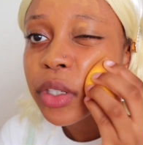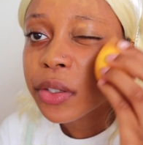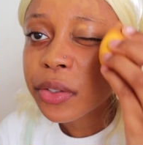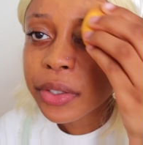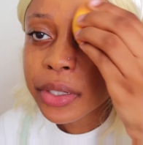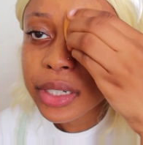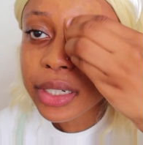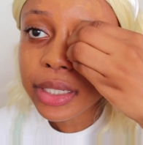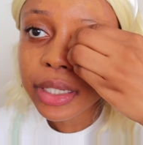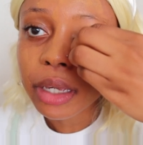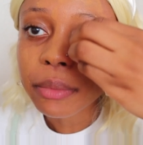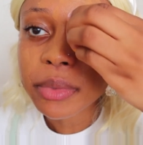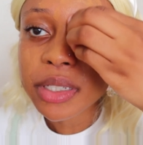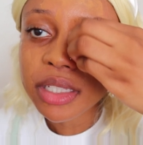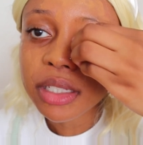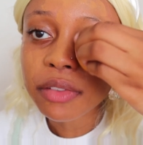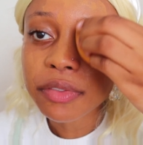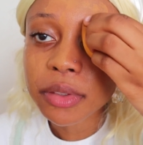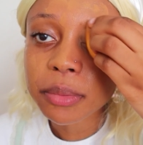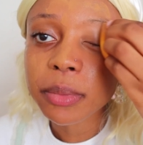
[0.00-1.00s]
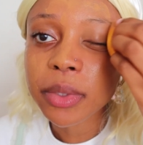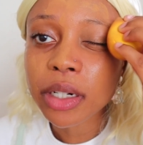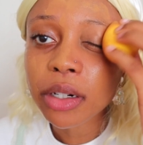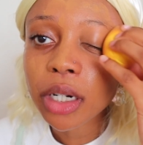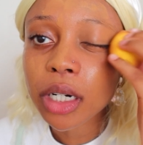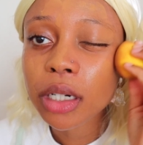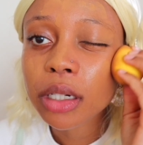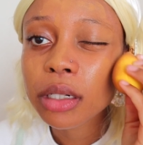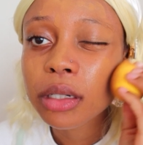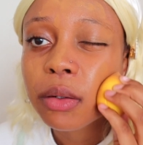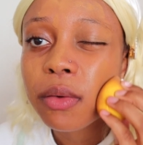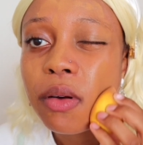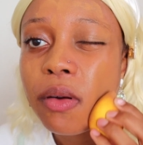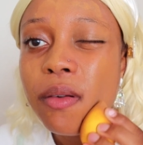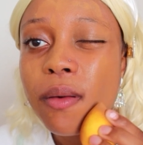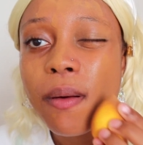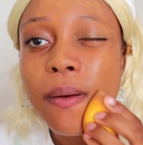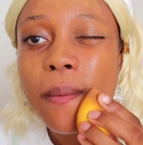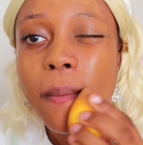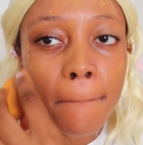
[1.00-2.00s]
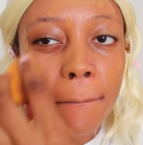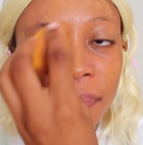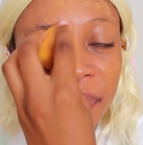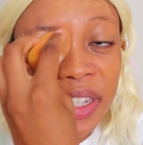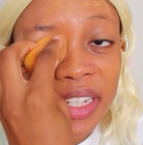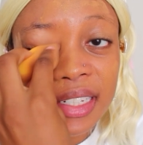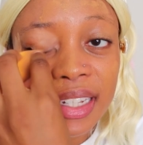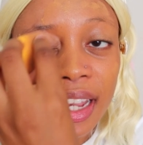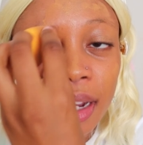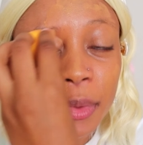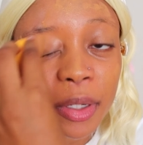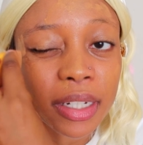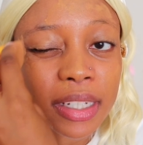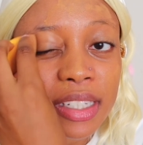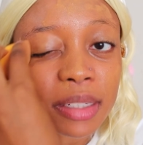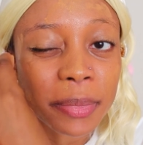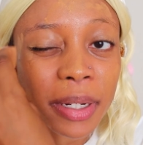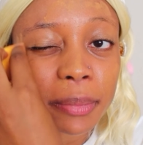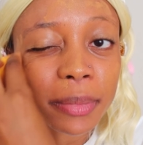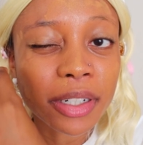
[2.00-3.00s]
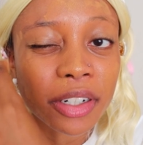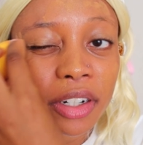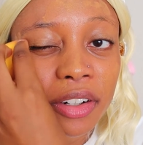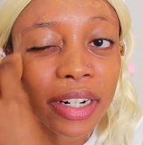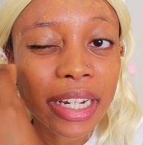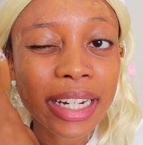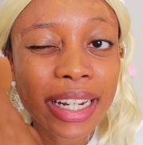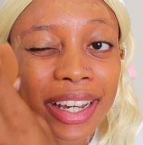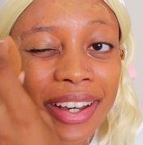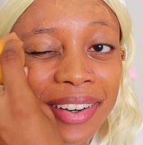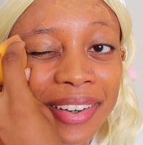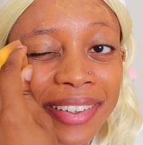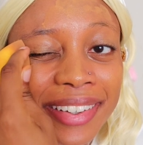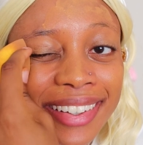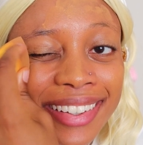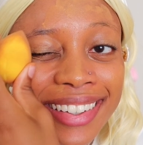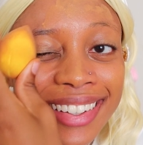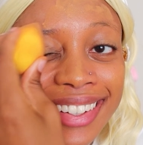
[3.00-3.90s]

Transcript: I need to get myself a mirror. This camera is my mirror right now.